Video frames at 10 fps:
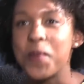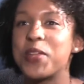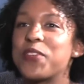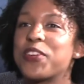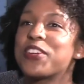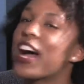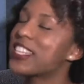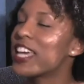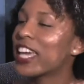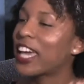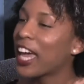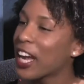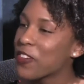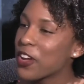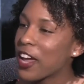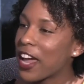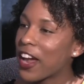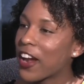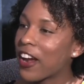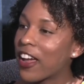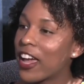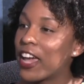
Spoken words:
but if you're not taking care of your hair